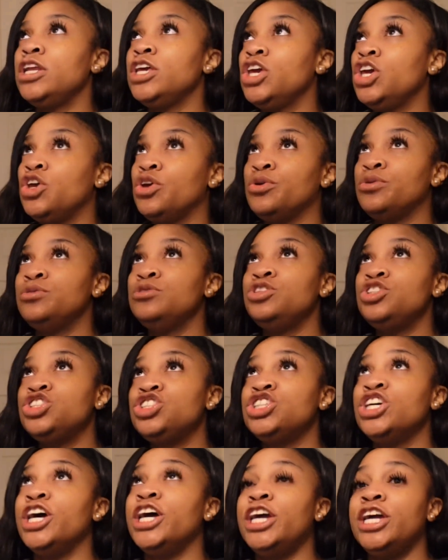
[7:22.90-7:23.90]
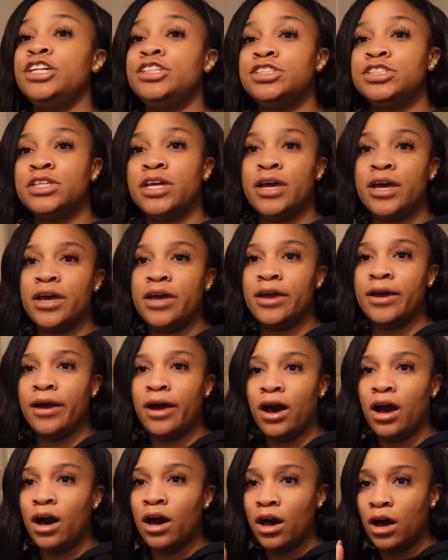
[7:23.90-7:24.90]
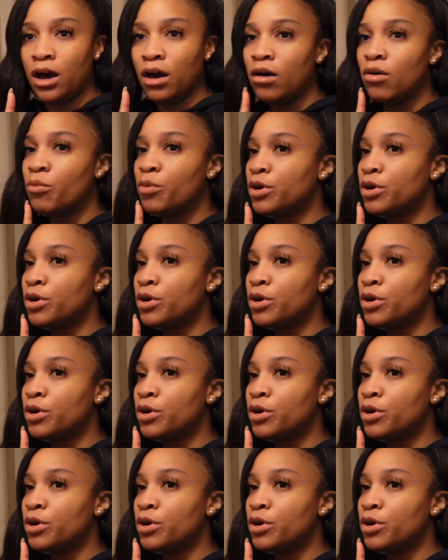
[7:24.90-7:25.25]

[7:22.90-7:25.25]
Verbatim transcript: huge change that uh,